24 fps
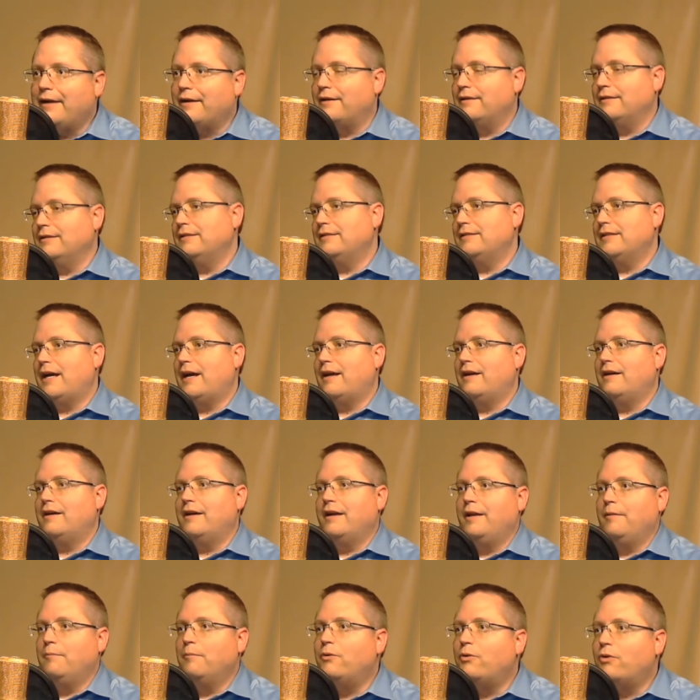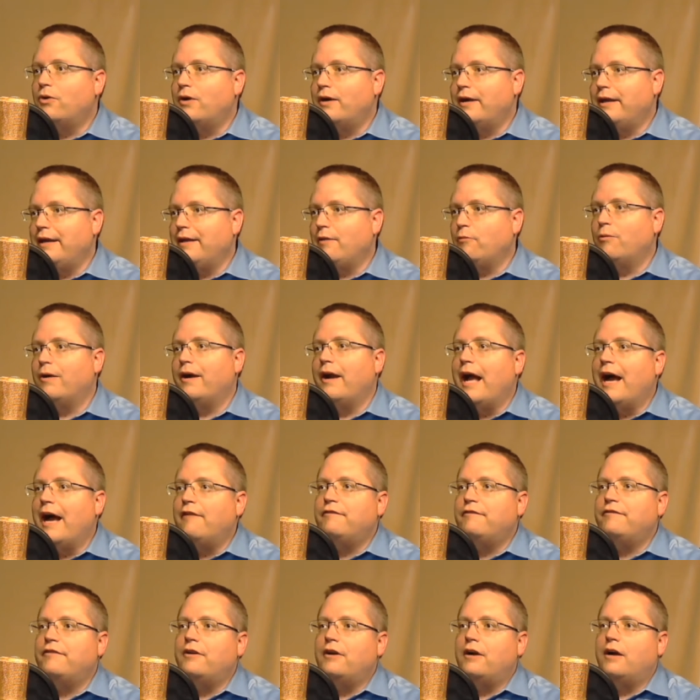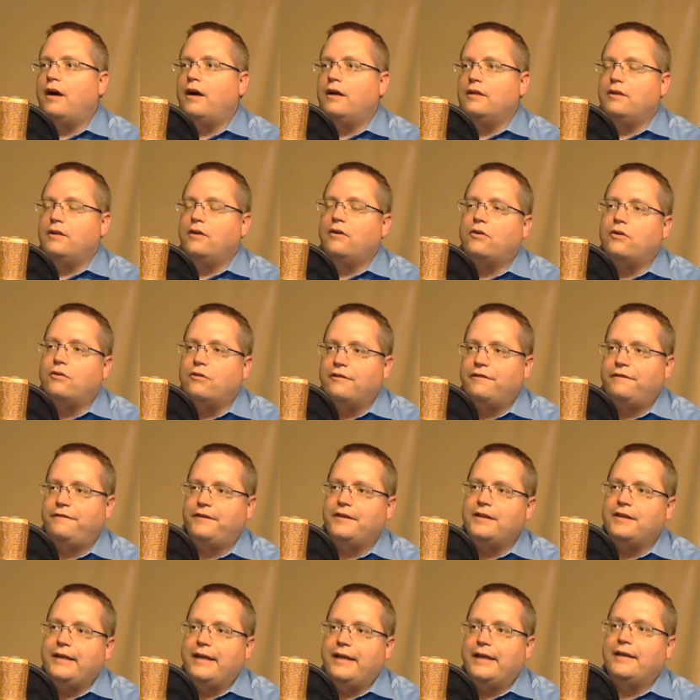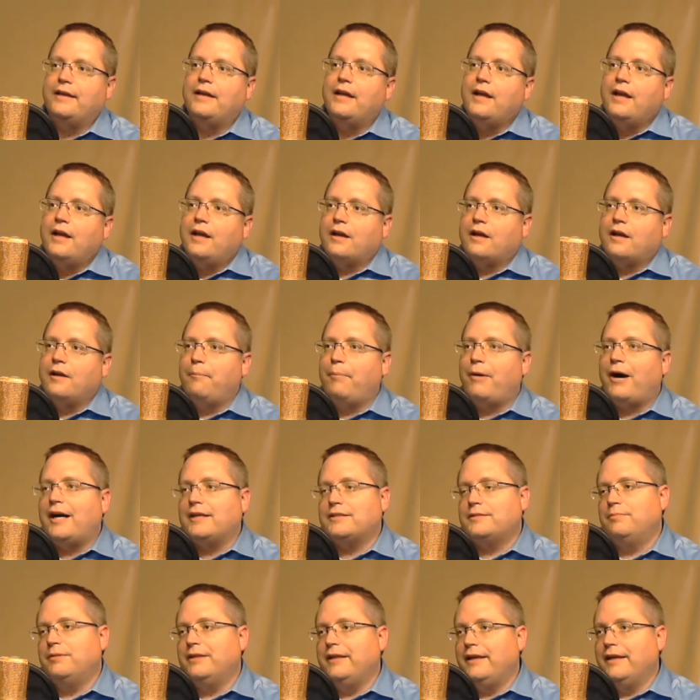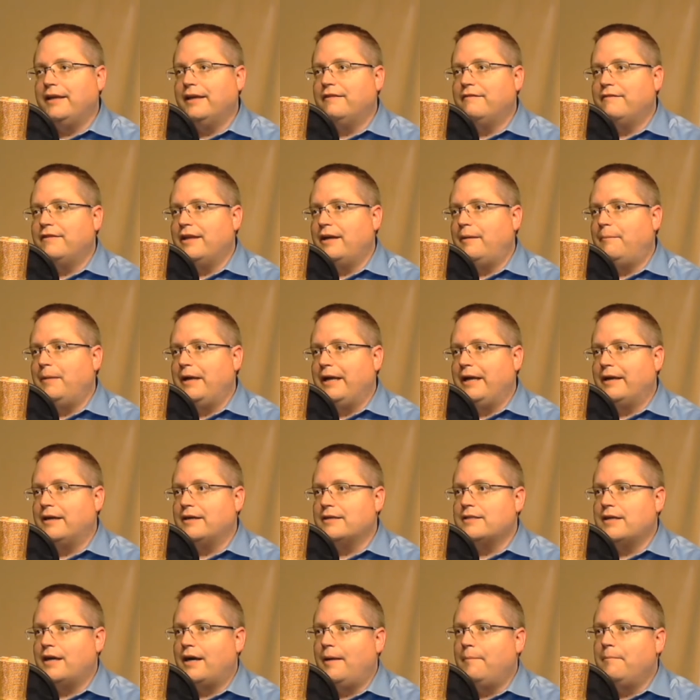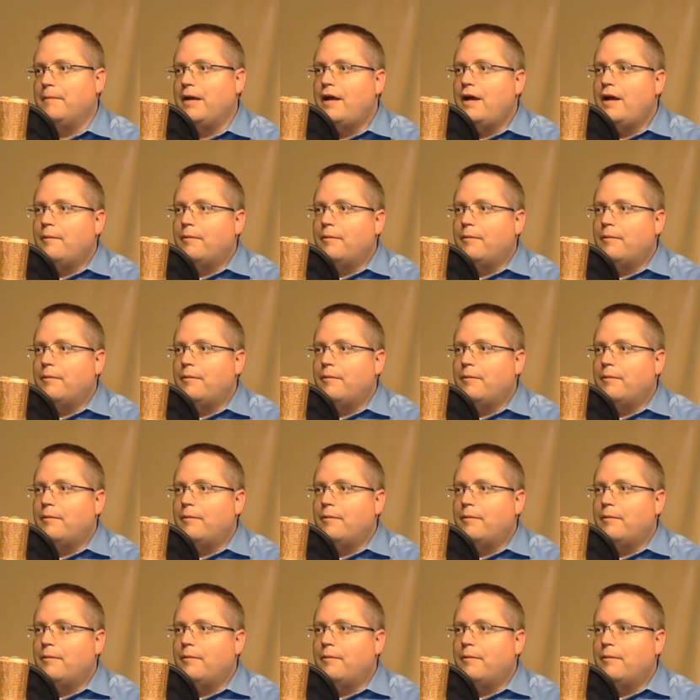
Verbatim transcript: early Saturday morning, wherever a local affiliate could possibly give them airtime.